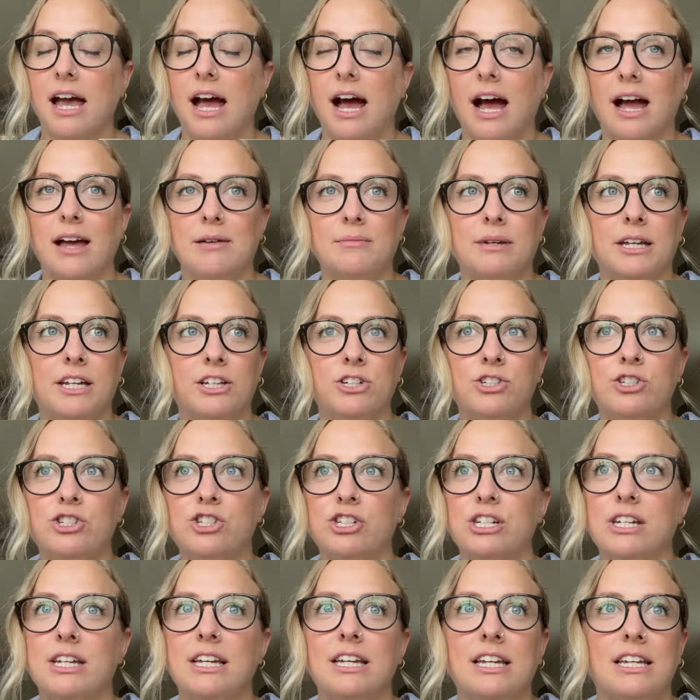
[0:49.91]
I mean,
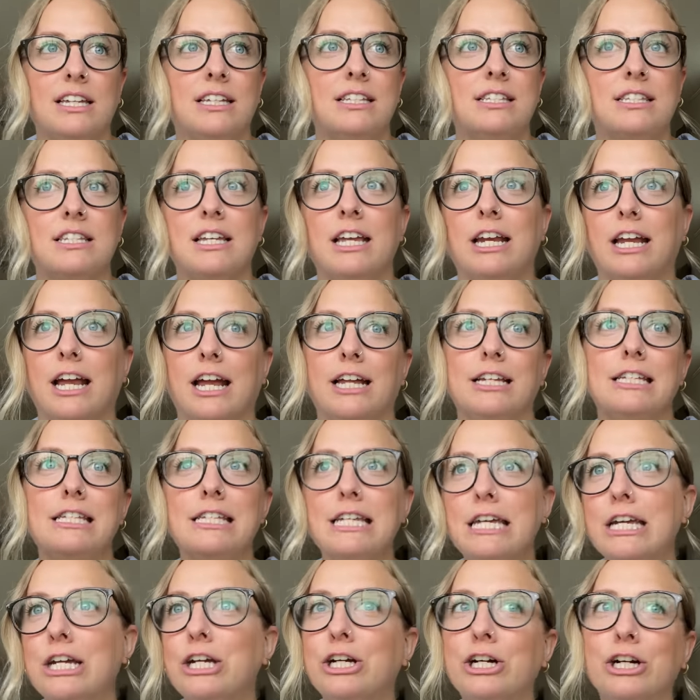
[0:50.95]
she is an
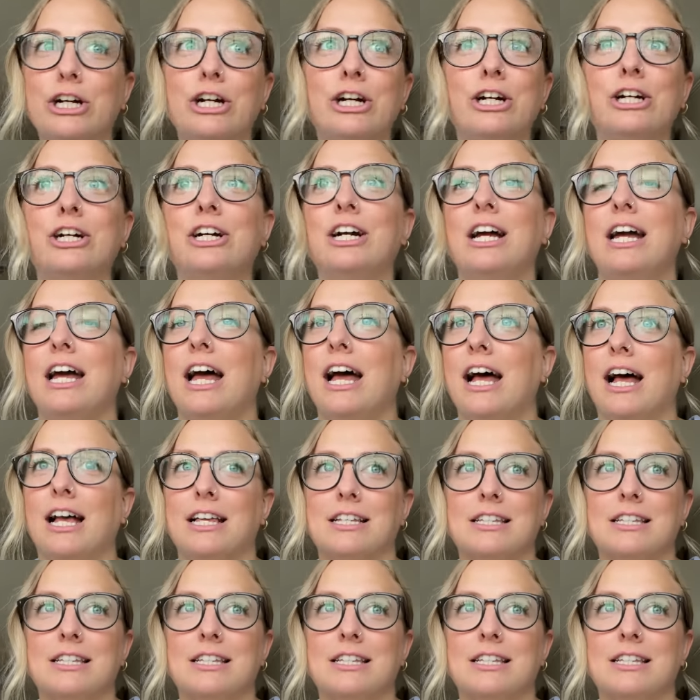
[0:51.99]
antiquer, a